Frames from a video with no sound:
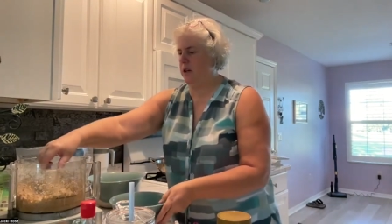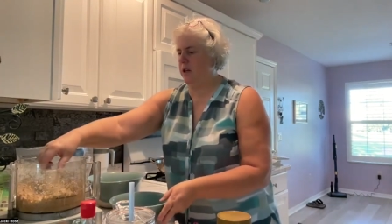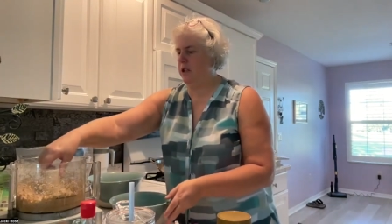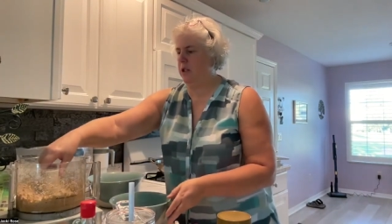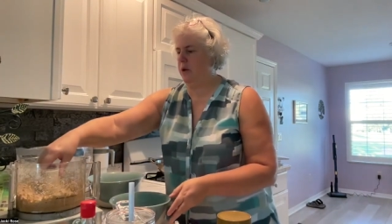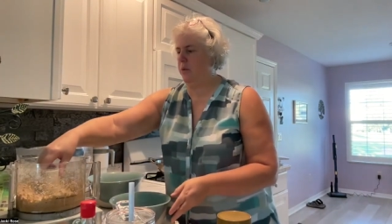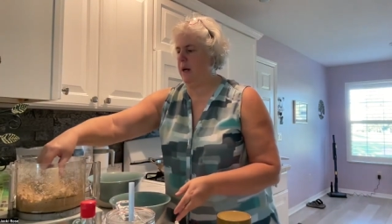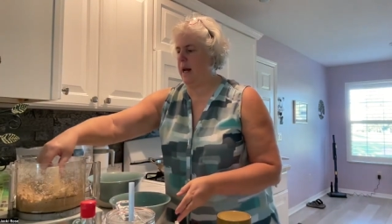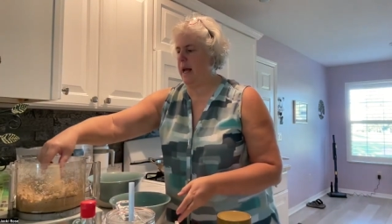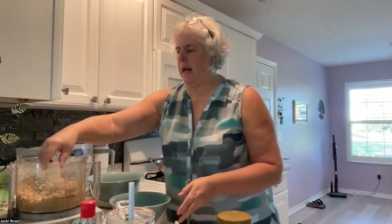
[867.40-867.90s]

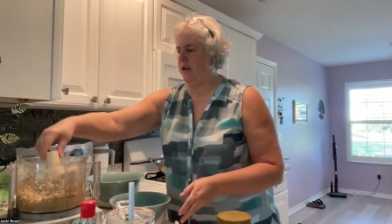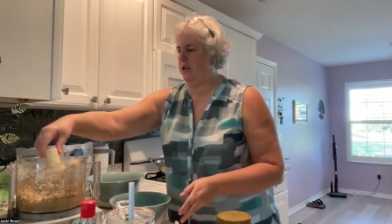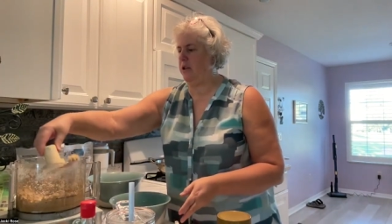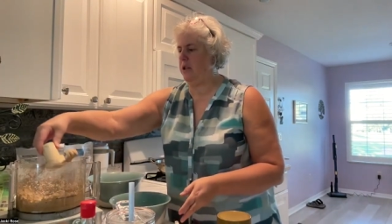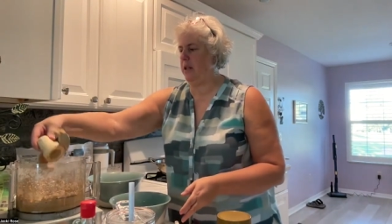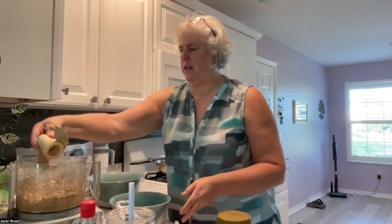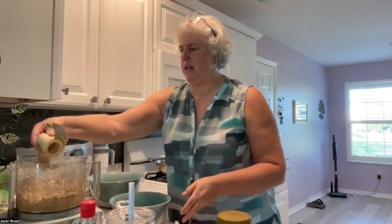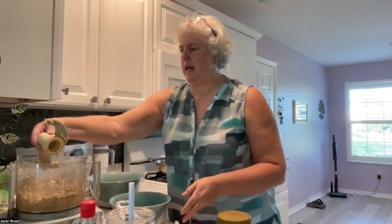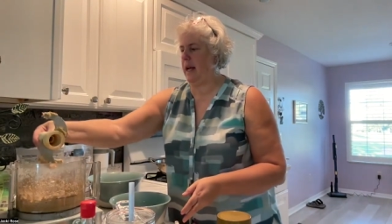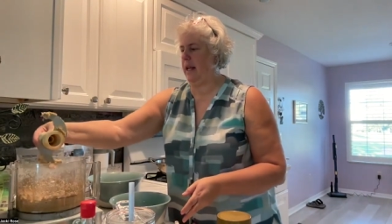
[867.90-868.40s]
See, what
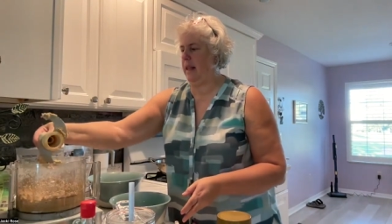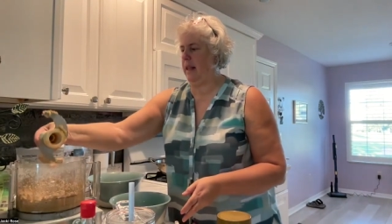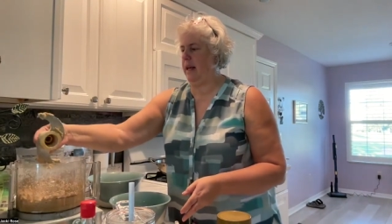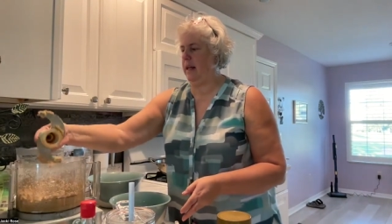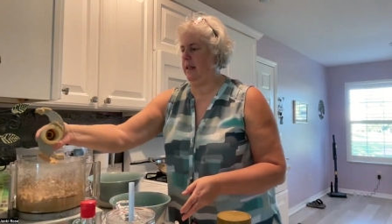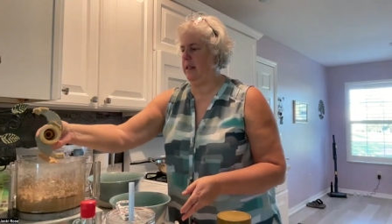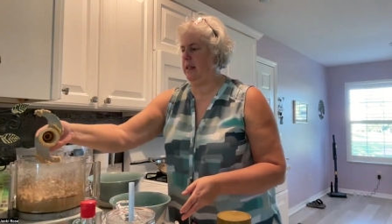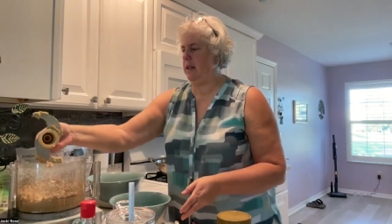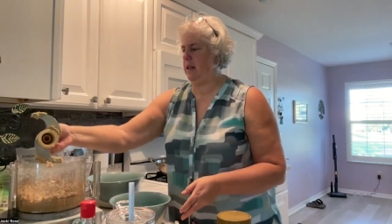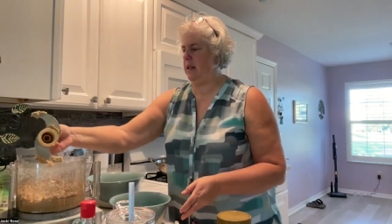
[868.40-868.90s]
I
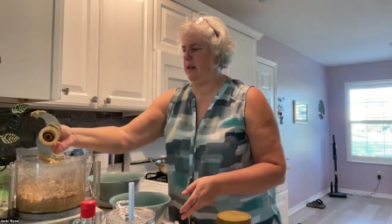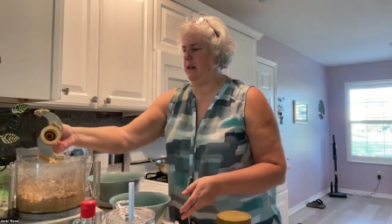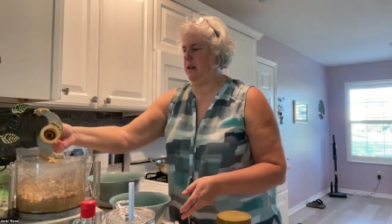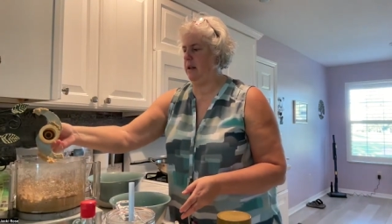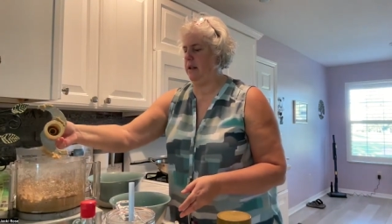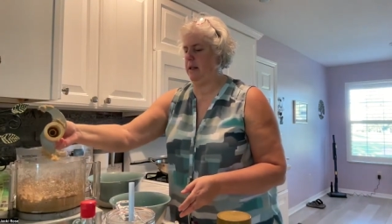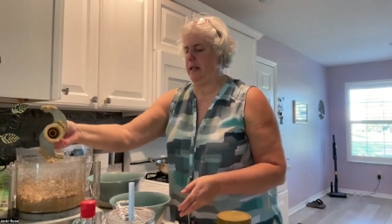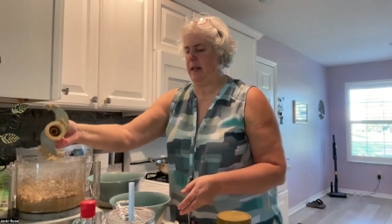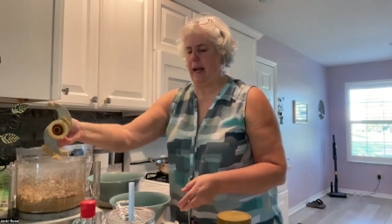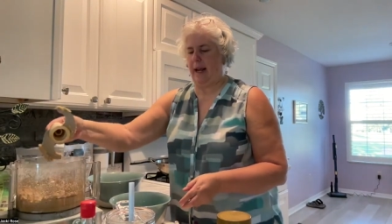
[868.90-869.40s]
like to
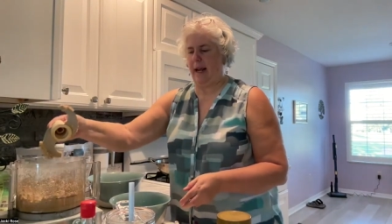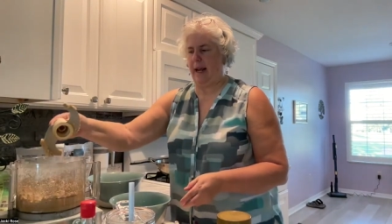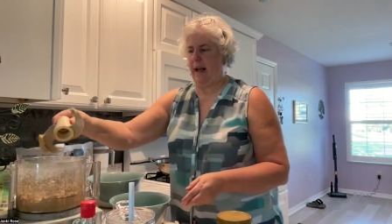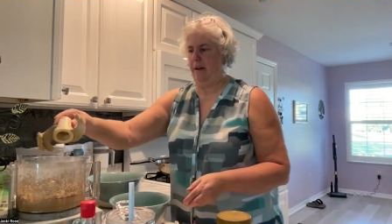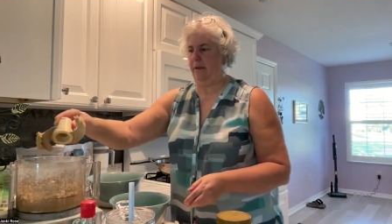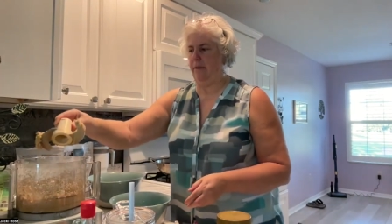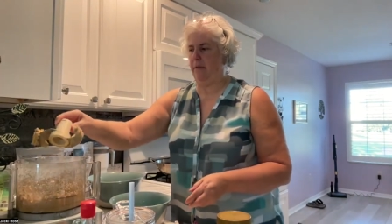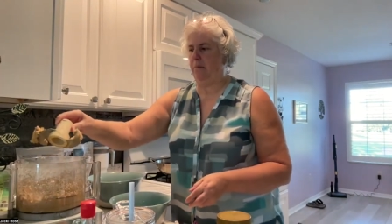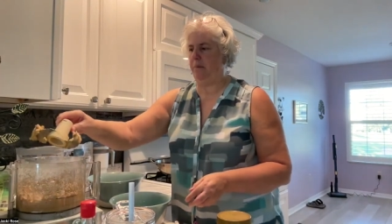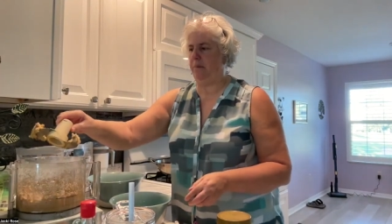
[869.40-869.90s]
take
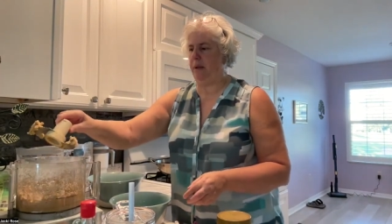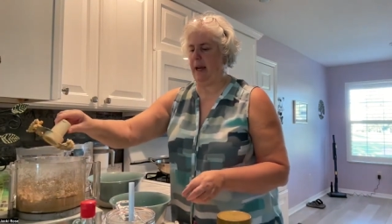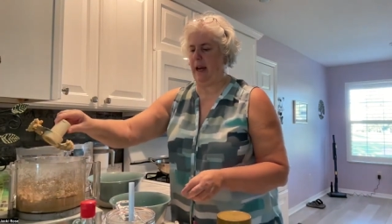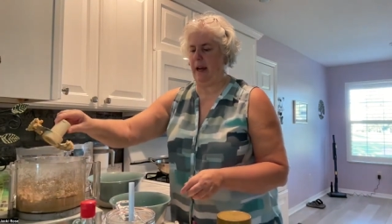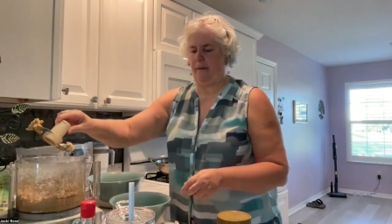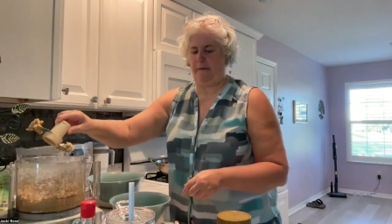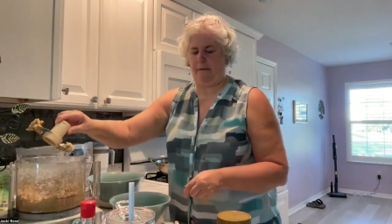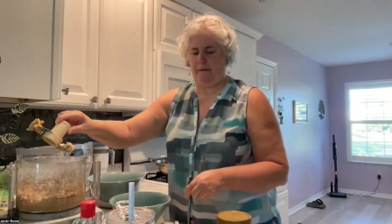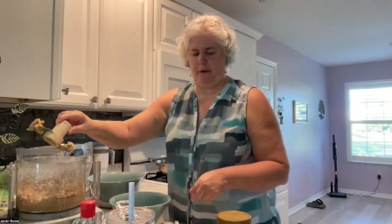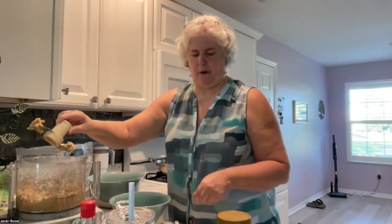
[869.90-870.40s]
out the
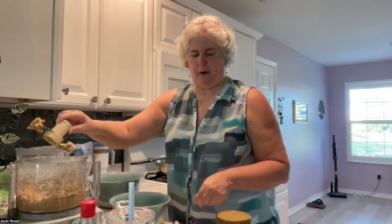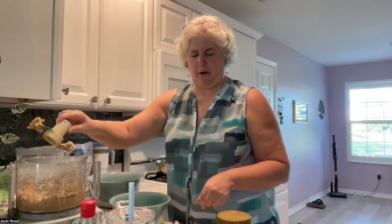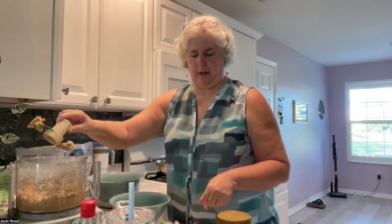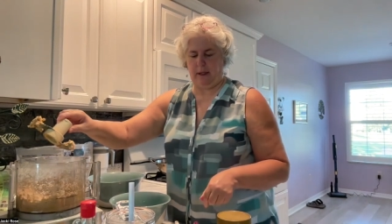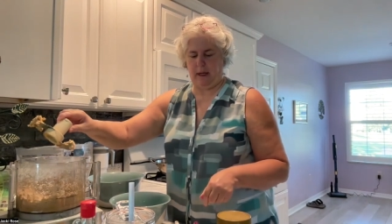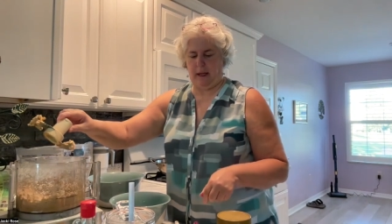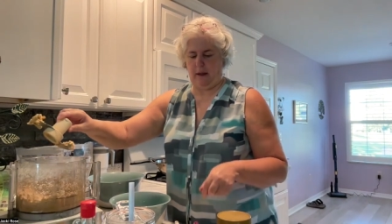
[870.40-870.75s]
blade first.